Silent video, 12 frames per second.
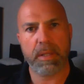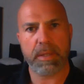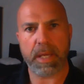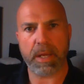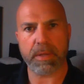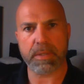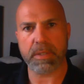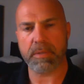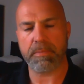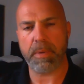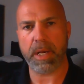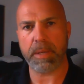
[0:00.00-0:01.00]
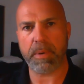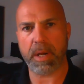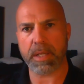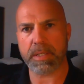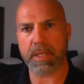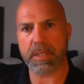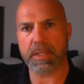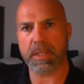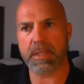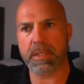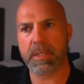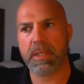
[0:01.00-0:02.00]
thousands of body
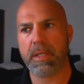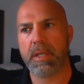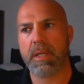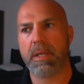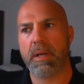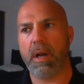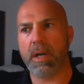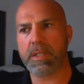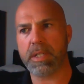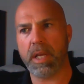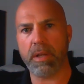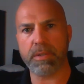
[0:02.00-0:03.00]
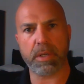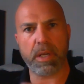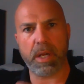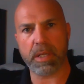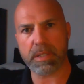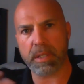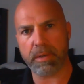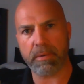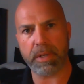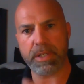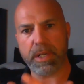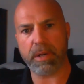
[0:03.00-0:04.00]
processes. Our cells are constantly
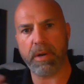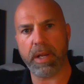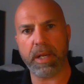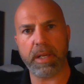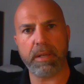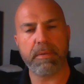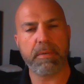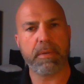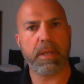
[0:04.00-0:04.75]
regenerating.